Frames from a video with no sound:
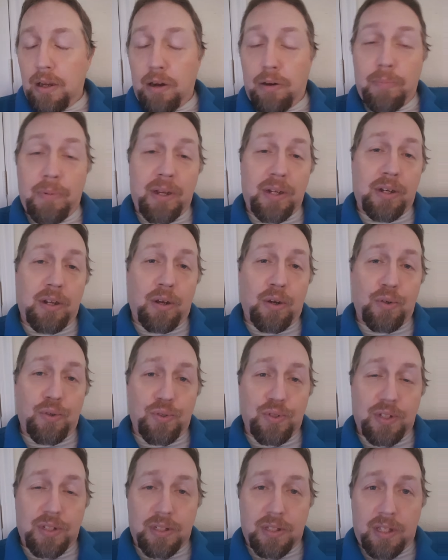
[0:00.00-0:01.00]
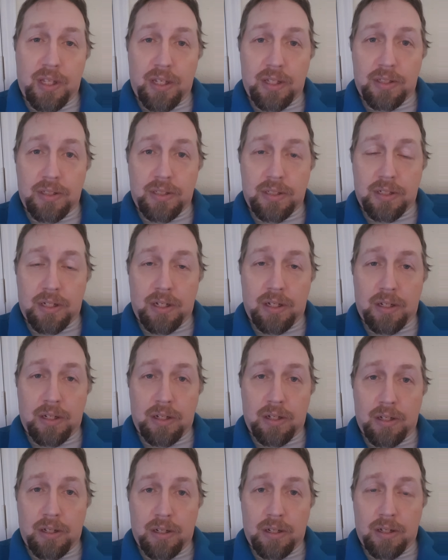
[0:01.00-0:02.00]
Everybody knows that
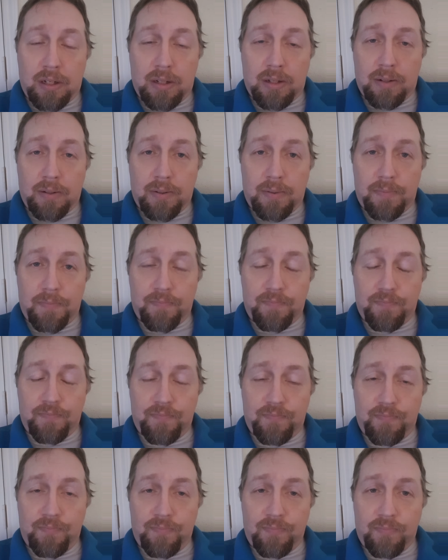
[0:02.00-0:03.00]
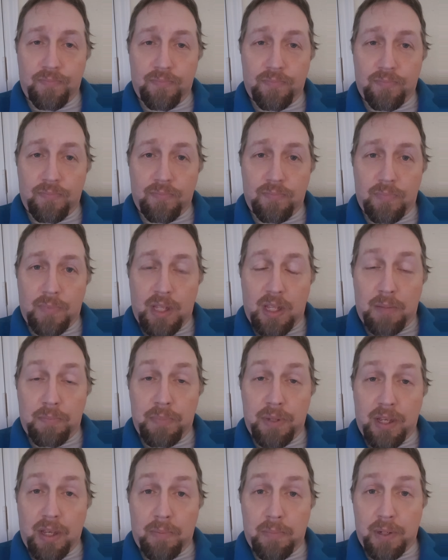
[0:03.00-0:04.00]
uh, him
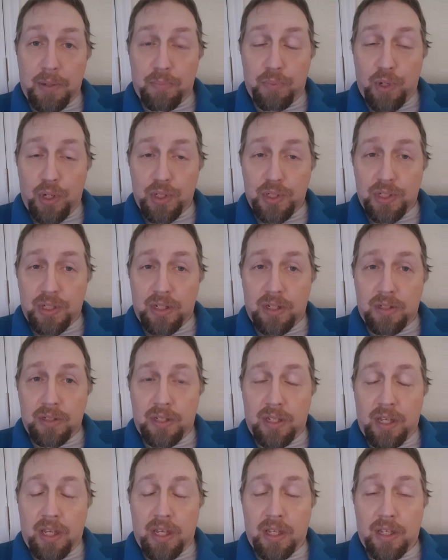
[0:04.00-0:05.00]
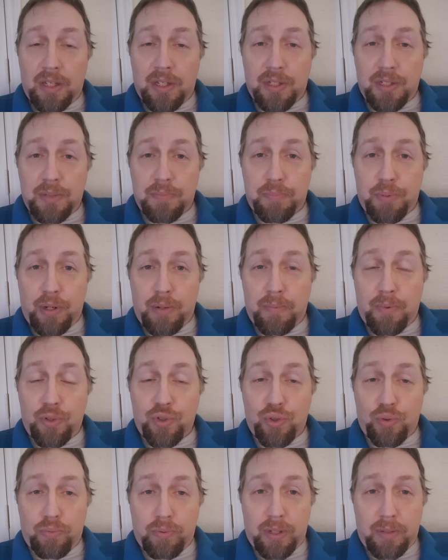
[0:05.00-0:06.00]
becoming president is pretty
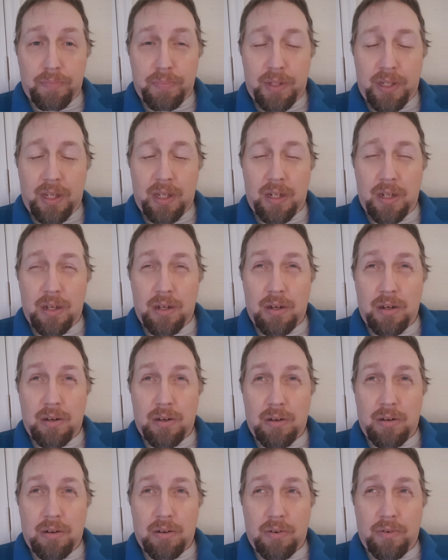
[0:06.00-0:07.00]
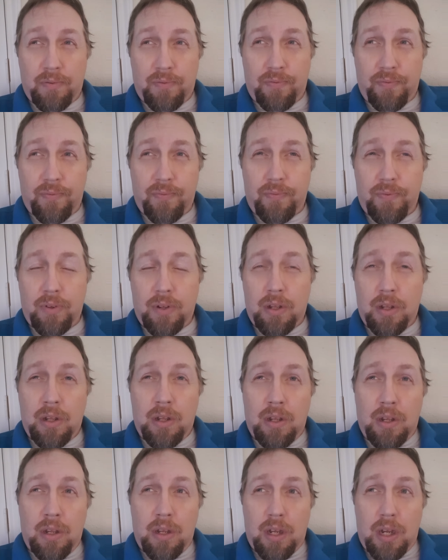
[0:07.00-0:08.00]
much a repeat of
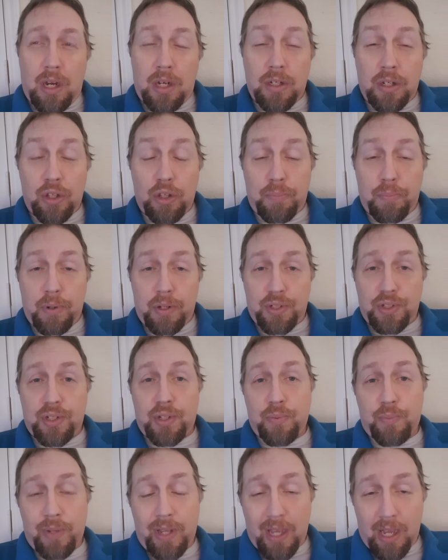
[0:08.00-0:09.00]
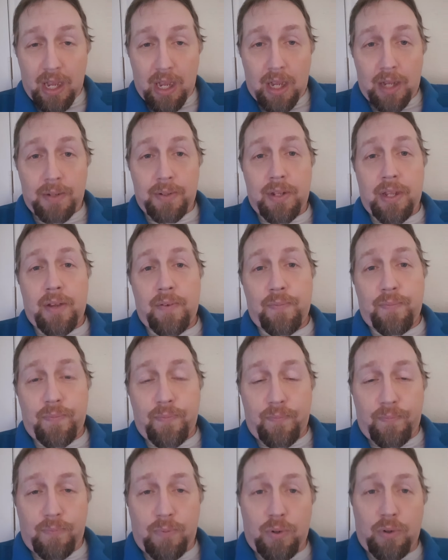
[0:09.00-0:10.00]
another president we had that
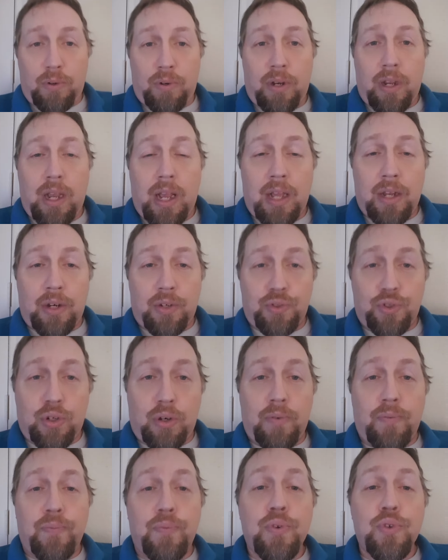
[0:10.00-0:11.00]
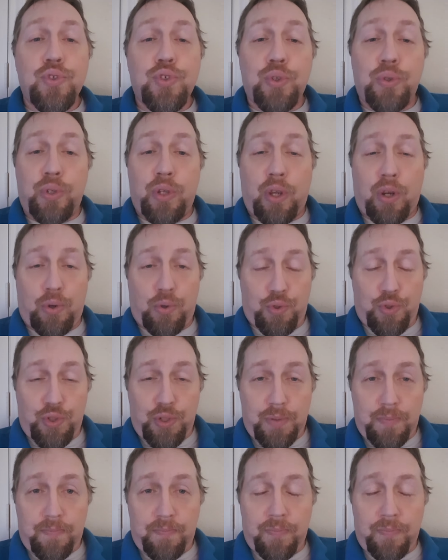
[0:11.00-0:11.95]
were had a term for two years,